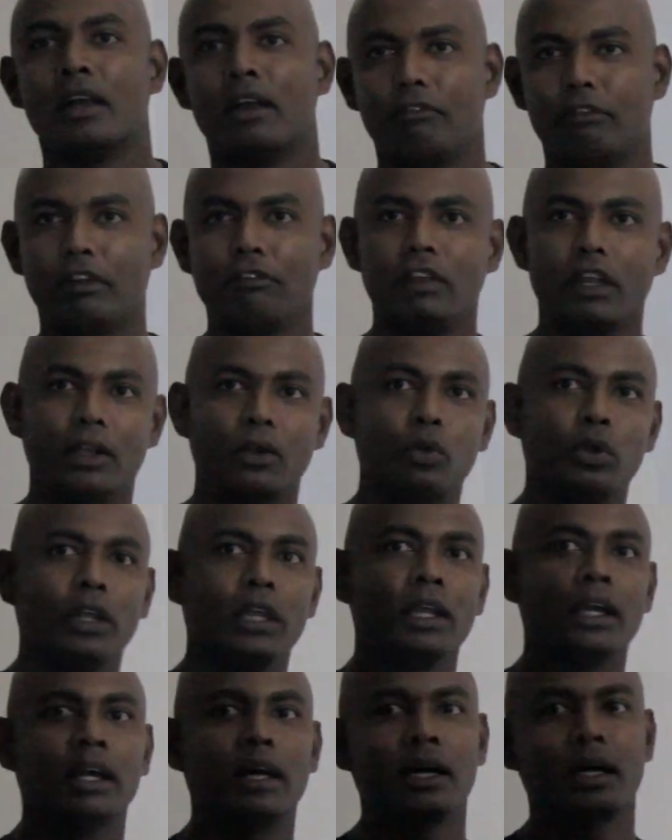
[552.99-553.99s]
when we are
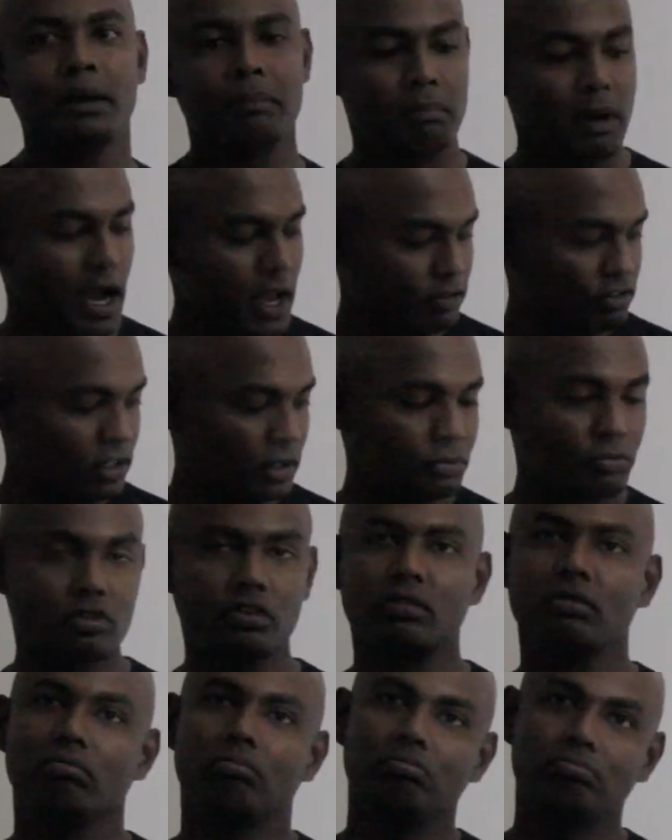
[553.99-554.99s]
doing
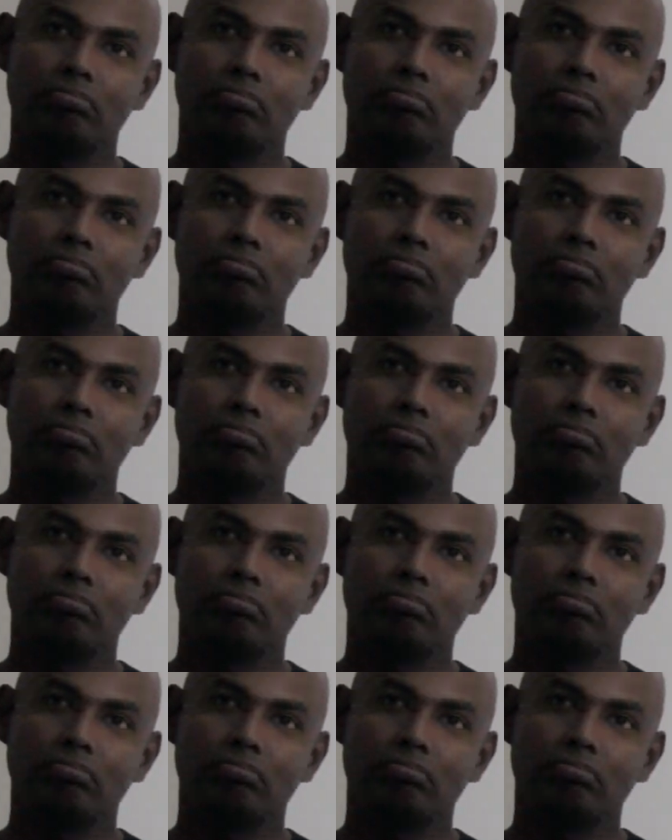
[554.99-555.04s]
biceps,